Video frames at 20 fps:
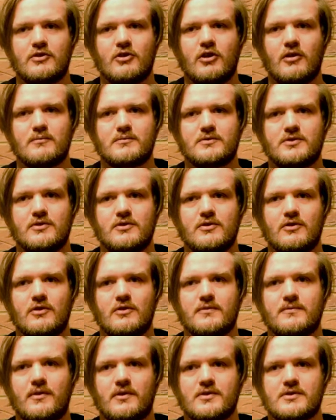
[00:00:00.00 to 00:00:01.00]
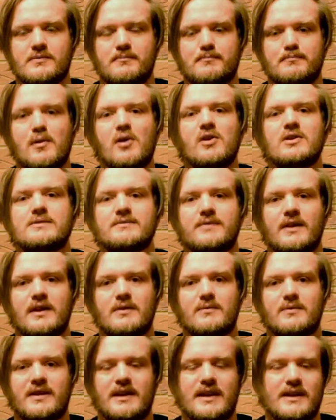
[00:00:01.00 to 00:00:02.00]
You come to your first boss
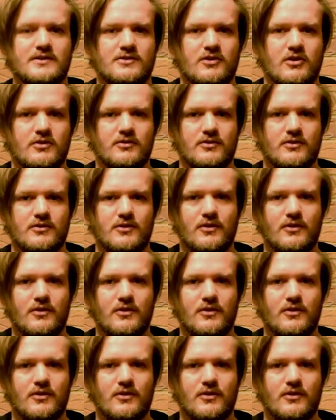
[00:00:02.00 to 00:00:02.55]
fight with Anton